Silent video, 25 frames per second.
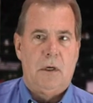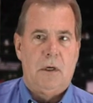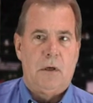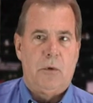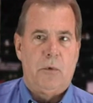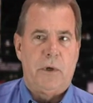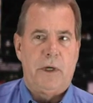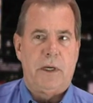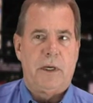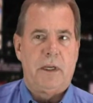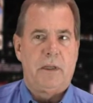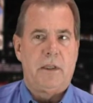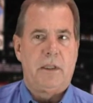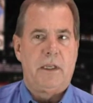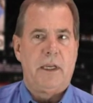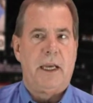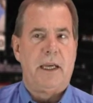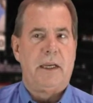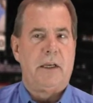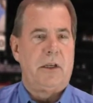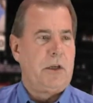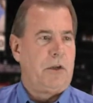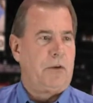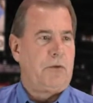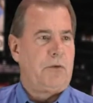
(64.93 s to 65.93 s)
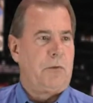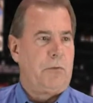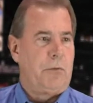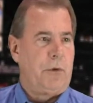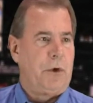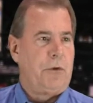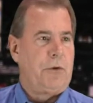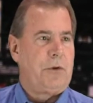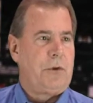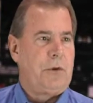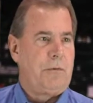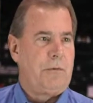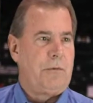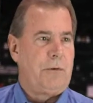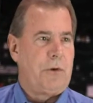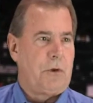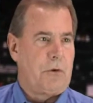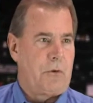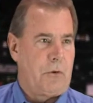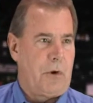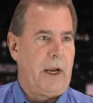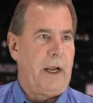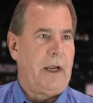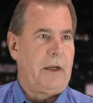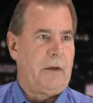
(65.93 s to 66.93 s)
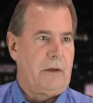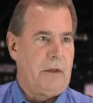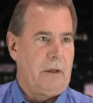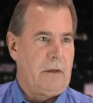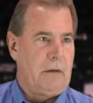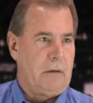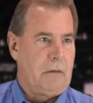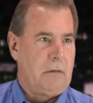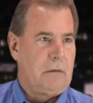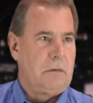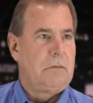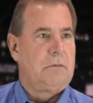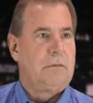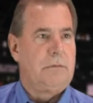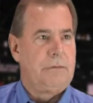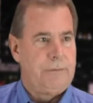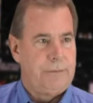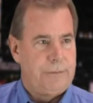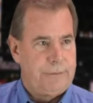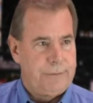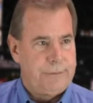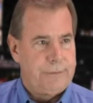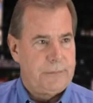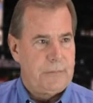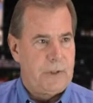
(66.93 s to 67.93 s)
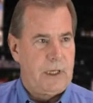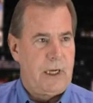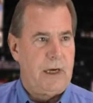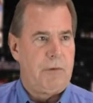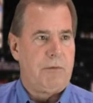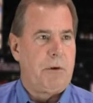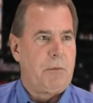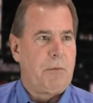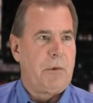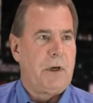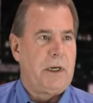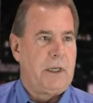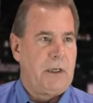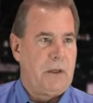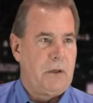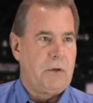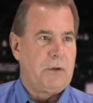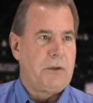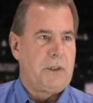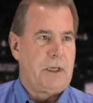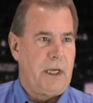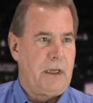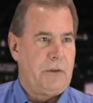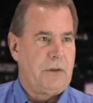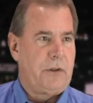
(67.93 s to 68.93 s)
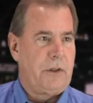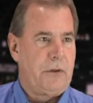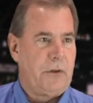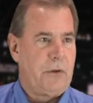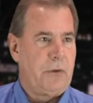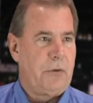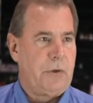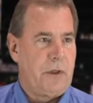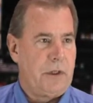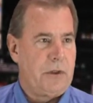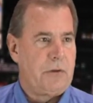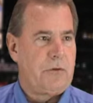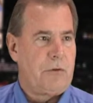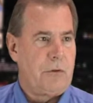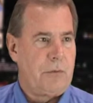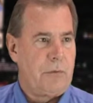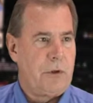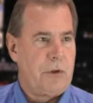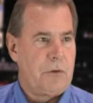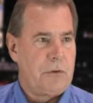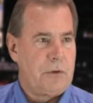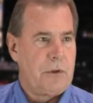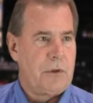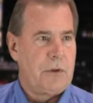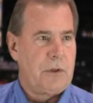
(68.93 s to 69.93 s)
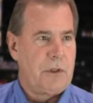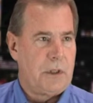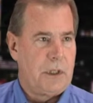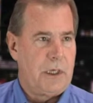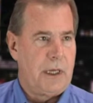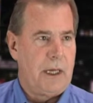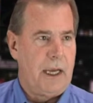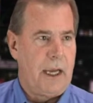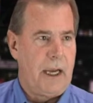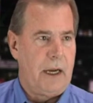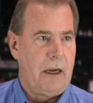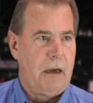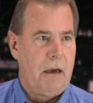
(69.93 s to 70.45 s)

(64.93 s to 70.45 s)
We can take distribution for granted. Everybody knows how to do distribution today.